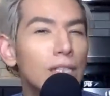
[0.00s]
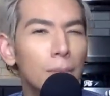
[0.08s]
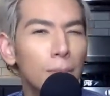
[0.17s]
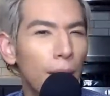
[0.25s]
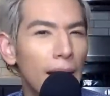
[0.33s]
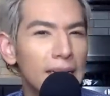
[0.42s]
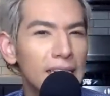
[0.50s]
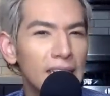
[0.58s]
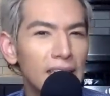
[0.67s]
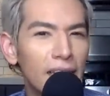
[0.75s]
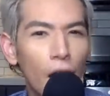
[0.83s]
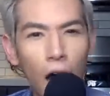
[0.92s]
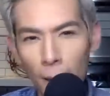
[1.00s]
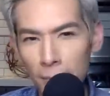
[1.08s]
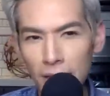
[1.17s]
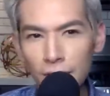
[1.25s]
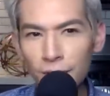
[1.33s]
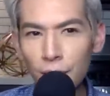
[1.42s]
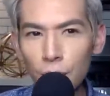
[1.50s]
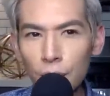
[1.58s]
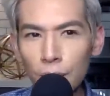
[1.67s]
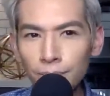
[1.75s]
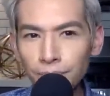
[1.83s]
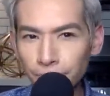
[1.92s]
surprisingly calm at the
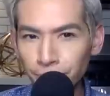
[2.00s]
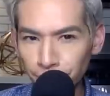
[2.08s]
funeral,